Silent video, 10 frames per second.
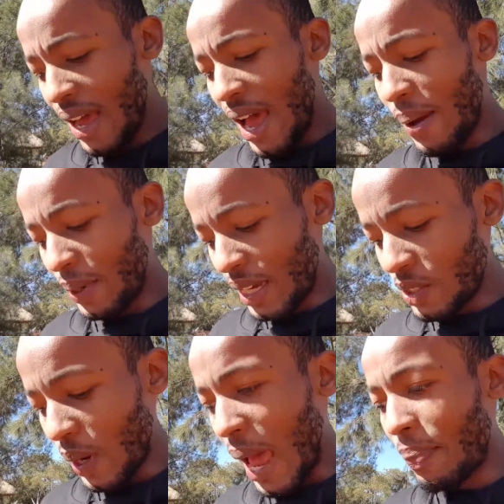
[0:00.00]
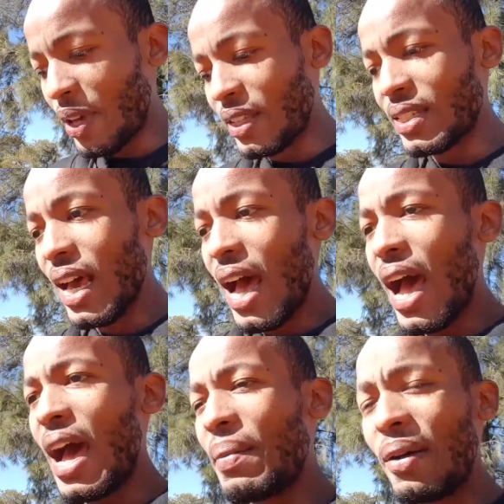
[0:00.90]
But here's what happens.
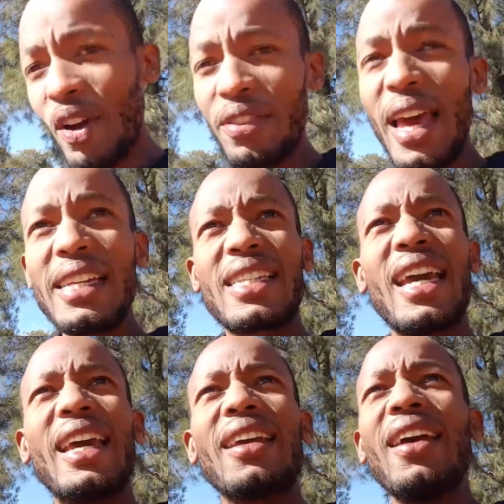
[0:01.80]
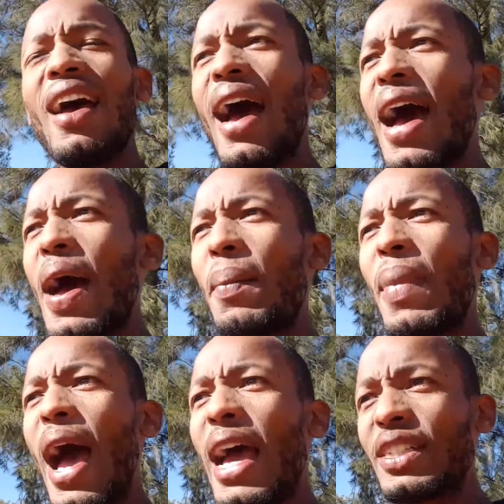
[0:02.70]
I've got the ace king,
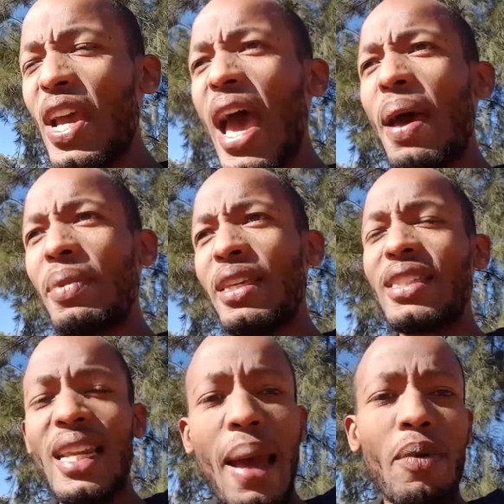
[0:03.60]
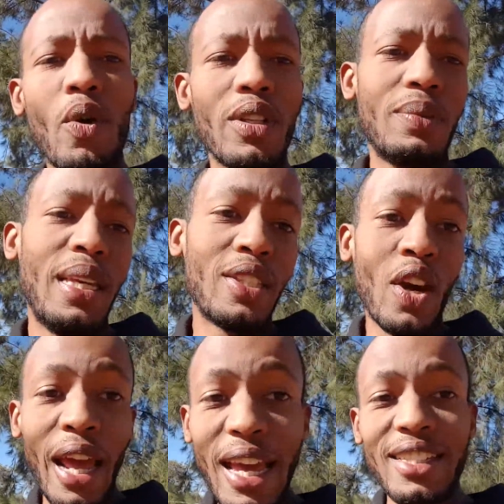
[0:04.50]
I jam, he snap calls me, he's
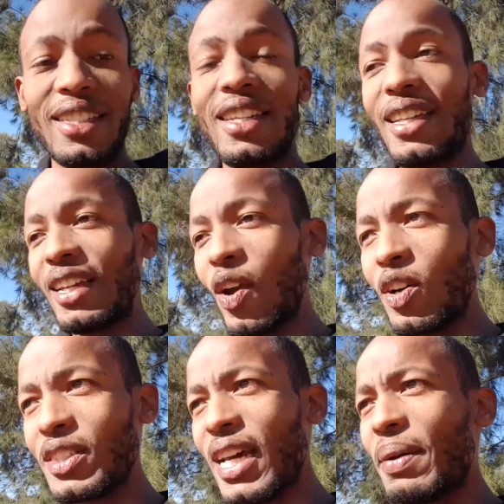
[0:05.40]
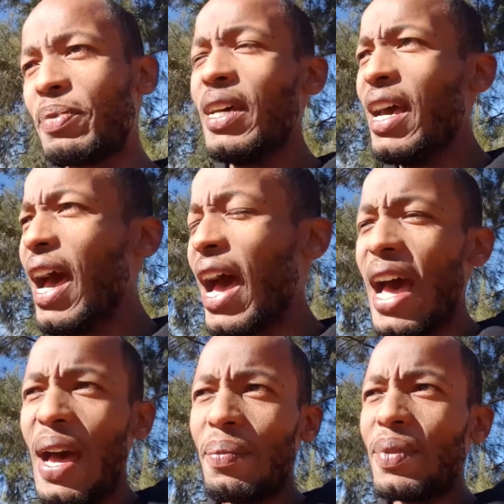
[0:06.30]
got aces and he holds up.
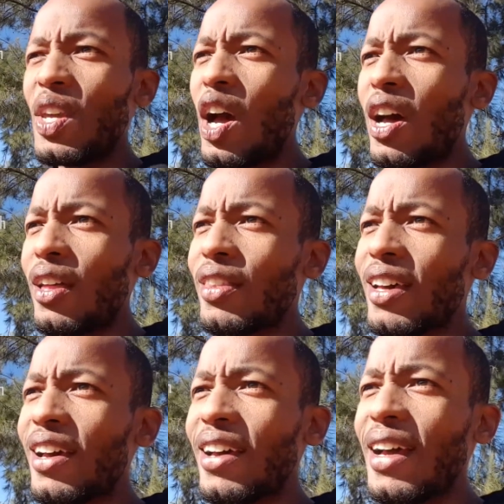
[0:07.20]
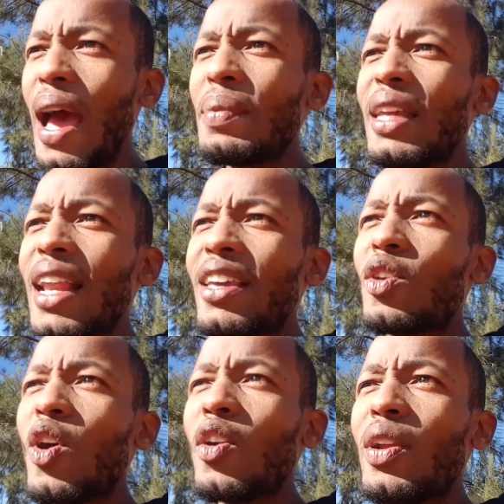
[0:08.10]
I mean, like, you
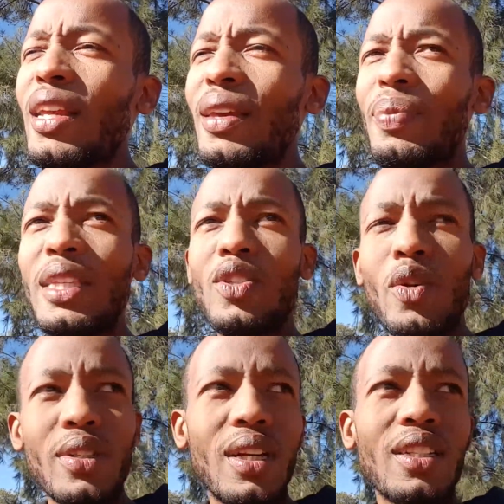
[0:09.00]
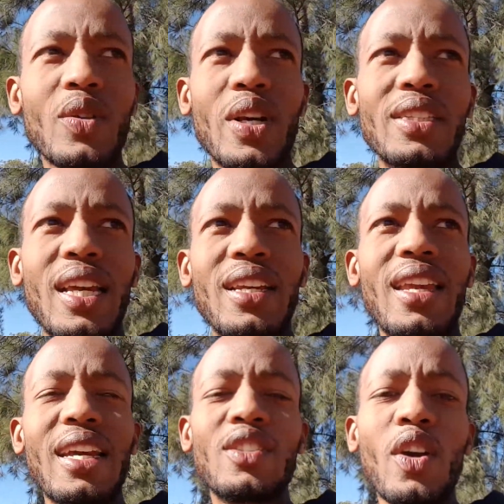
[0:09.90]
can't really be too results orientated
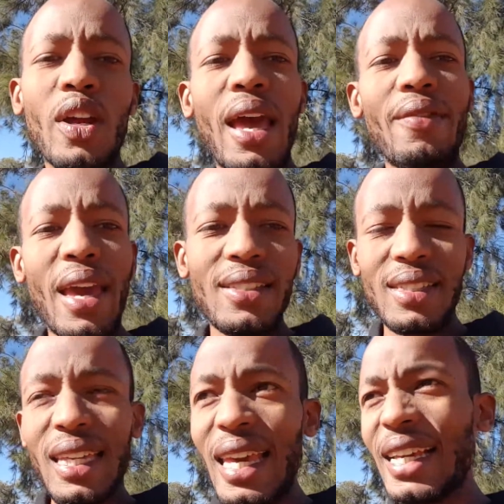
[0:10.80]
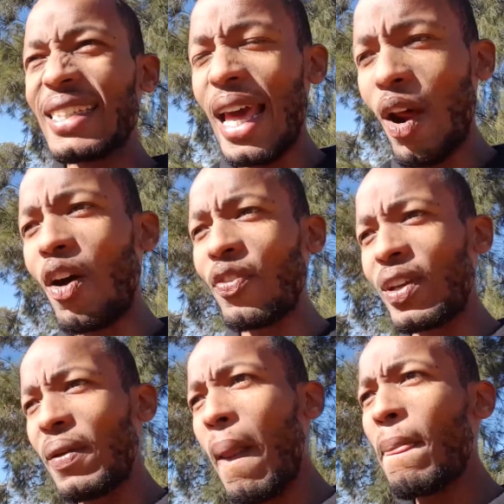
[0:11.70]
here. He's not going to have aces and kings that
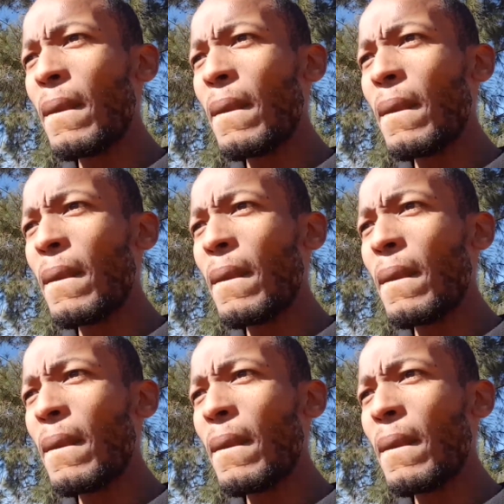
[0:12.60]
often.